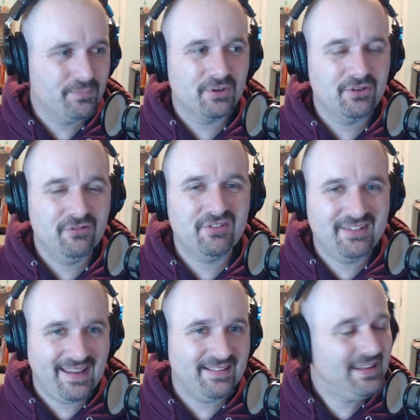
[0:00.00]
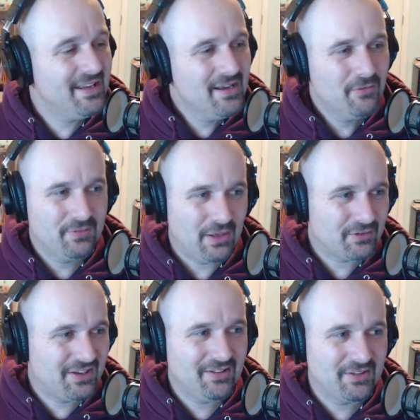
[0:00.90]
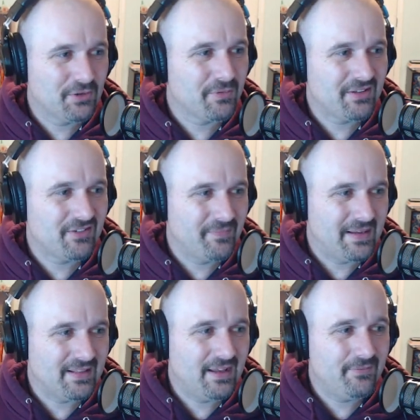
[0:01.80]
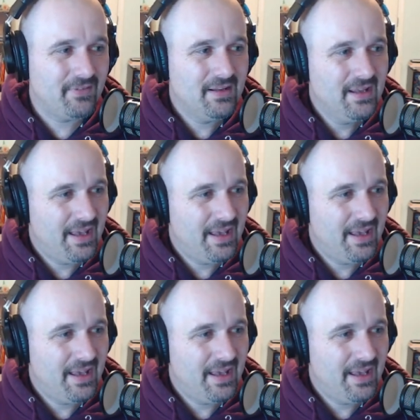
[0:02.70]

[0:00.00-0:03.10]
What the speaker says: produce daily without killing the rest of my life.